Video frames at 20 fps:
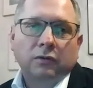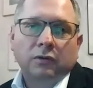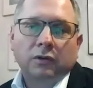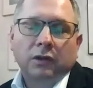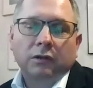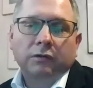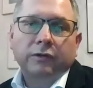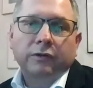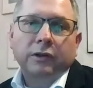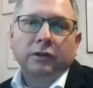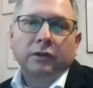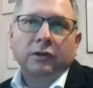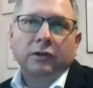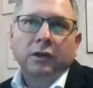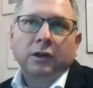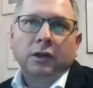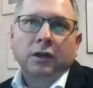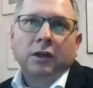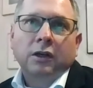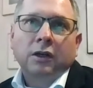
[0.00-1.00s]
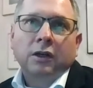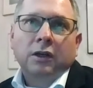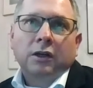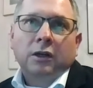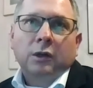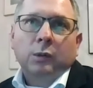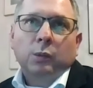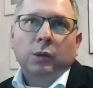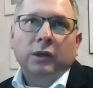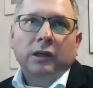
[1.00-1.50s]
different.
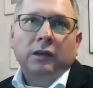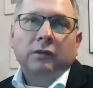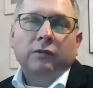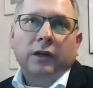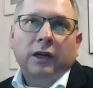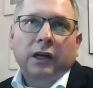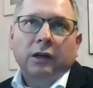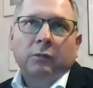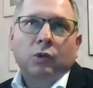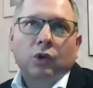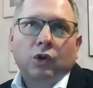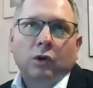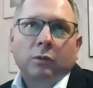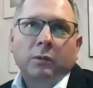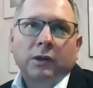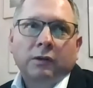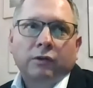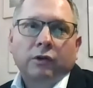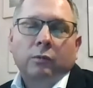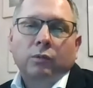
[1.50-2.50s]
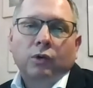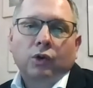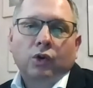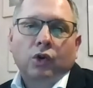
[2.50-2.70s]
But if I'm coming from